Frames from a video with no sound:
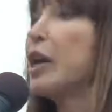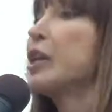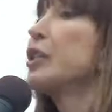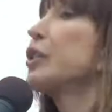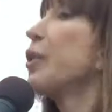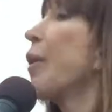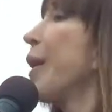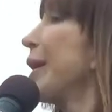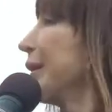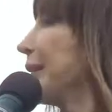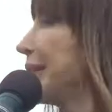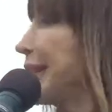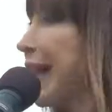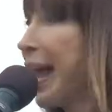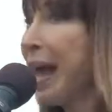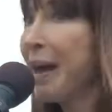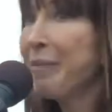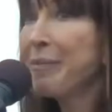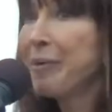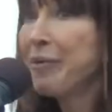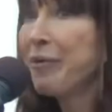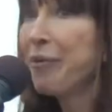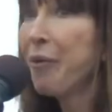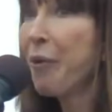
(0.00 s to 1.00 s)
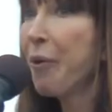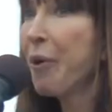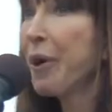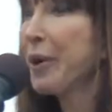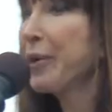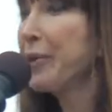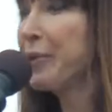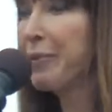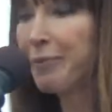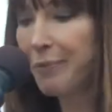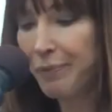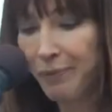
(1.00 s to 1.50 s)
So I stand before
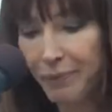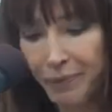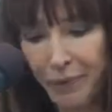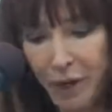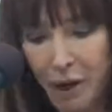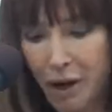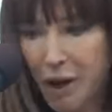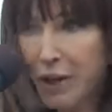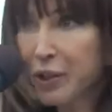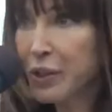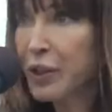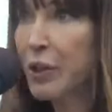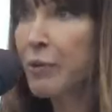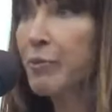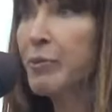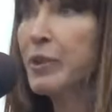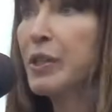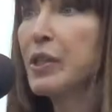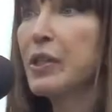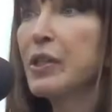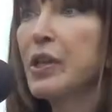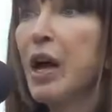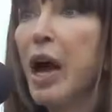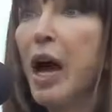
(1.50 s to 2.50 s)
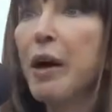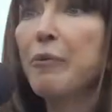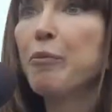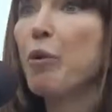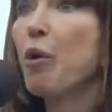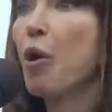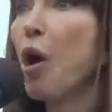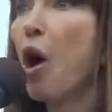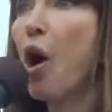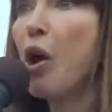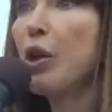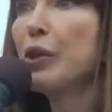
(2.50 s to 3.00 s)
you, costumes aside,
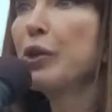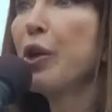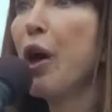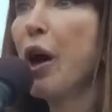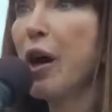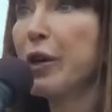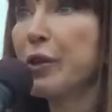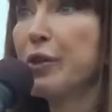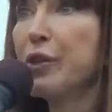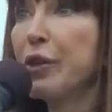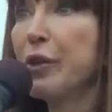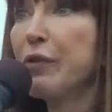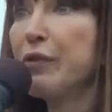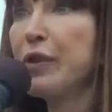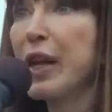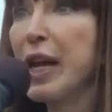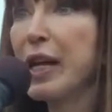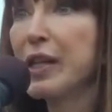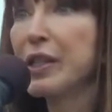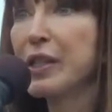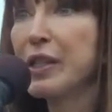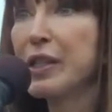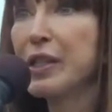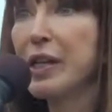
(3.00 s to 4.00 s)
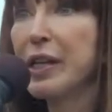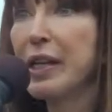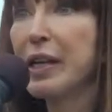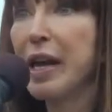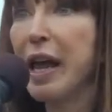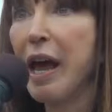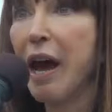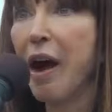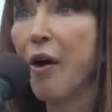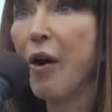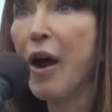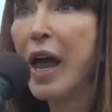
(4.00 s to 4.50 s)
we're all doctors of destiny
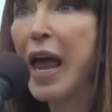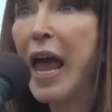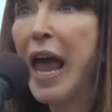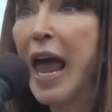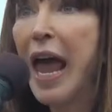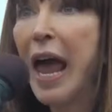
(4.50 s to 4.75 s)
now,